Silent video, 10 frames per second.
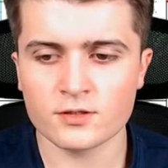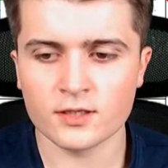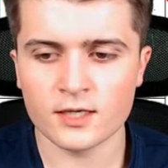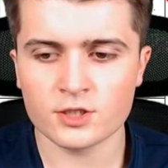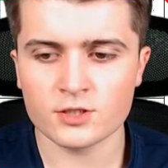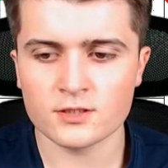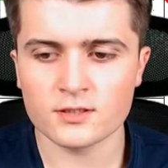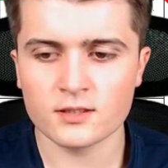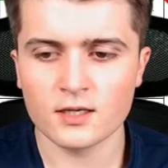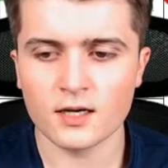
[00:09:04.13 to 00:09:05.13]

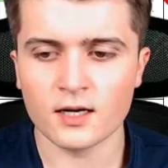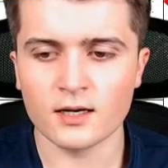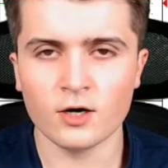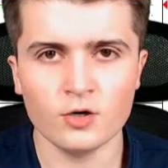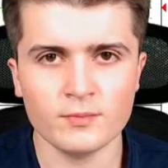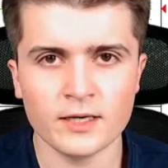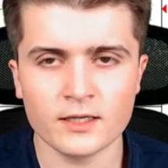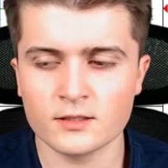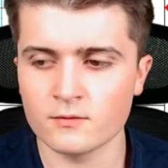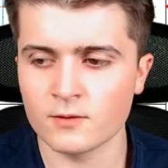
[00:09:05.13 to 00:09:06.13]
connections are now
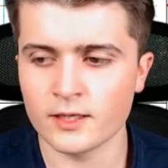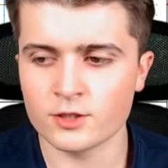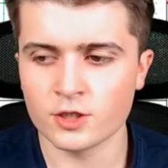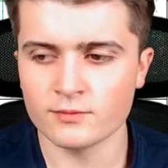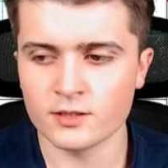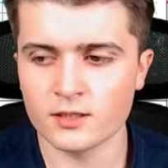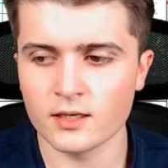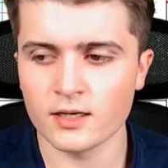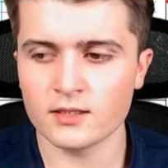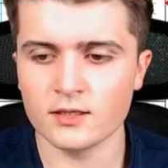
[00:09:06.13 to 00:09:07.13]
made via terminal
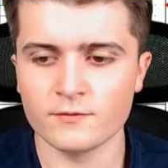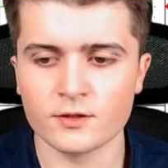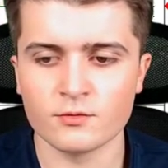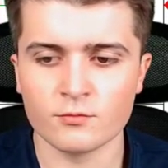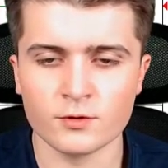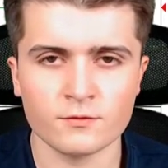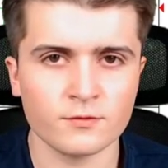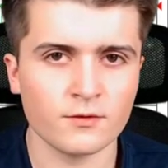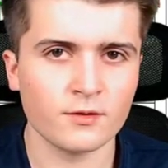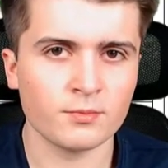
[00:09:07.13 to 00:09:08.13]
and even with
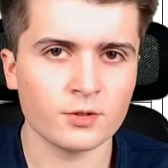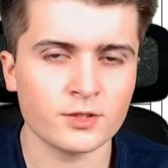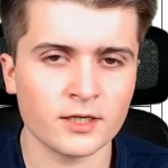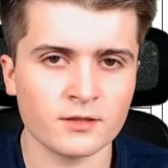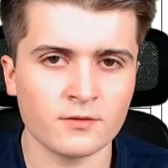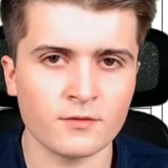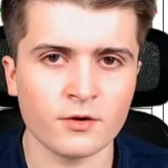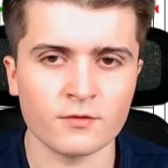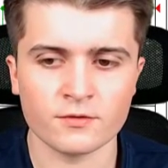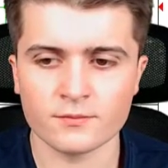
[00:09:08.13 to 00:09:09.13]
the protective
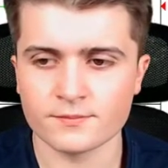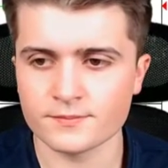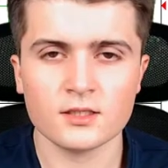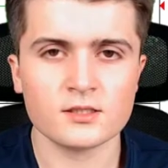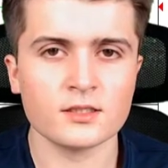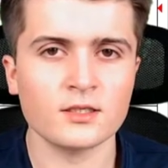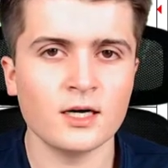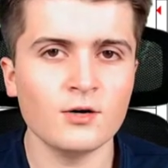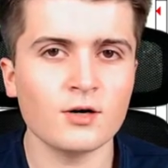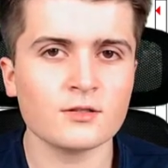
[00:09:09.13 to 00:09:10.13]
earth. So
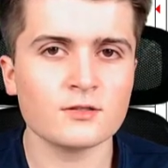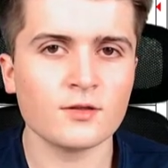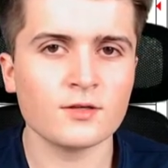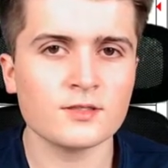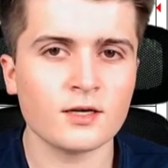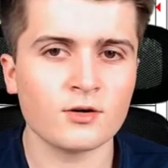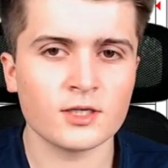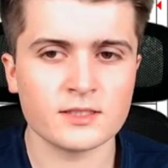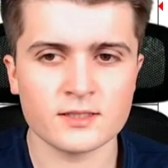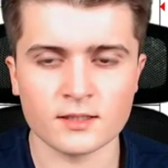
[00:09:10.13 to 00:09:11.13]
now also this
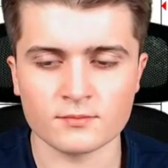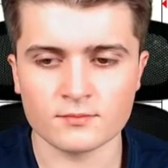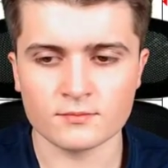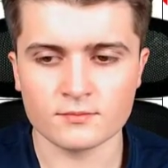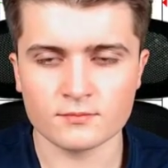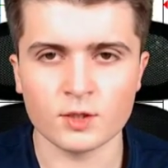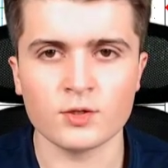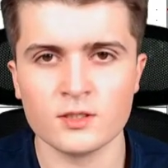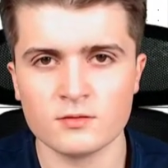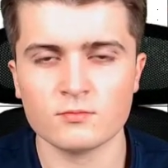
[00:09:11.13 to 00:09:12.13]
error is done. Now
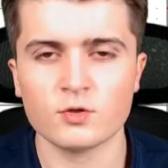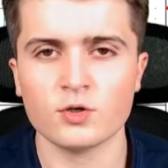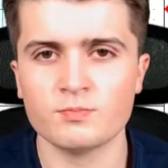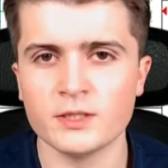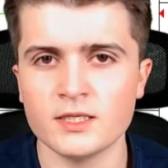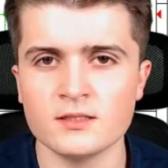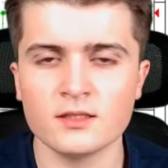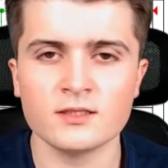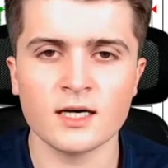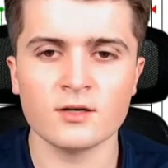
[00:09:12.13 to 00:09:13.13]
this could be
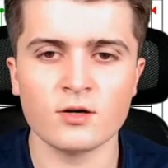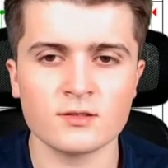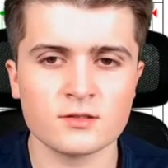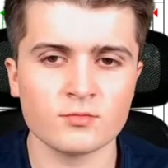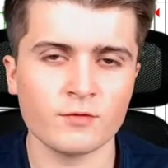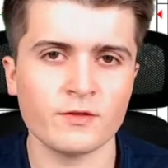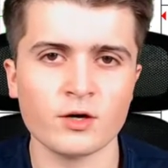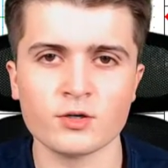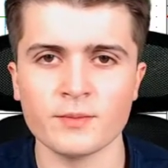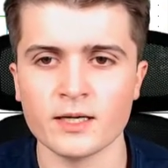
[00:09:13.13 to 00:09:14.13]
easily done also with the
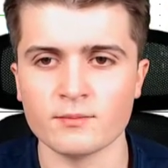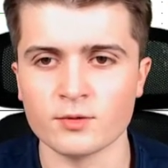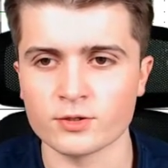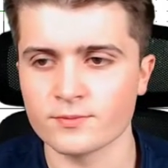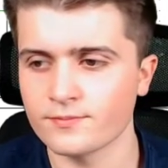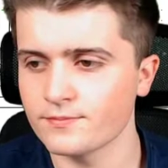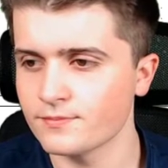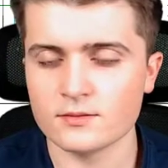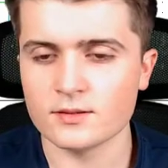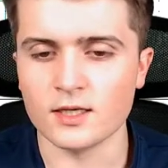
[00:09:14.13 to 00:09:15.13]
automatic mode.
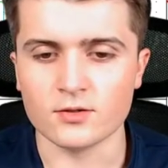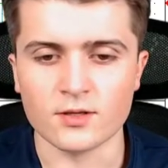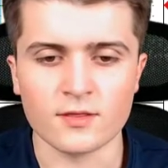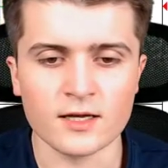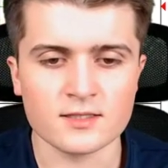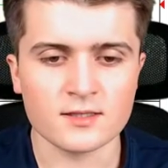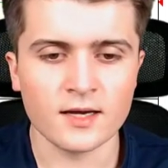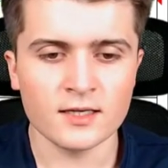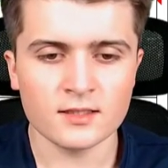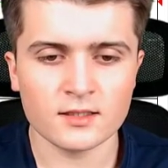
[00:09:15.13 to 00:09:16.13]
Now that's
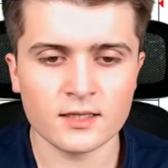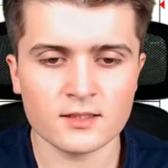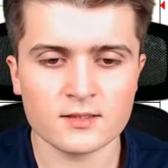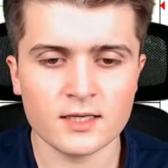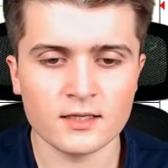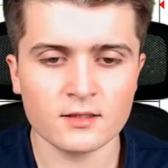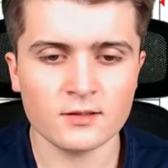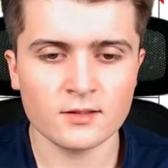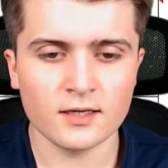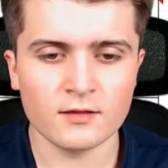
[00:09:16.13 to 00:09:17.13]
that. Let us take a
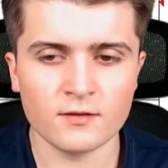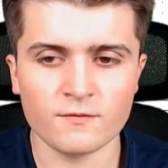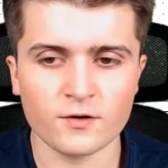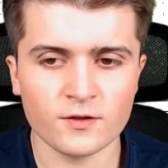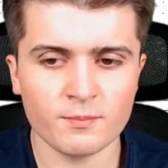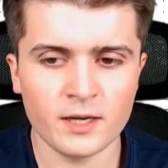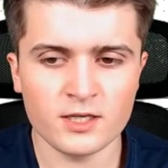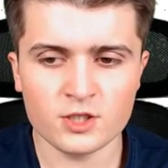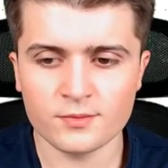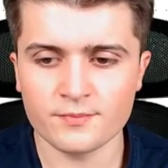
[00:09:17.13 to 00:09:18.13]
look at the fourth
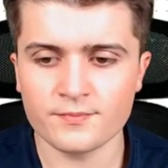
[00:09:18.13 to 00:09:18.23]
page.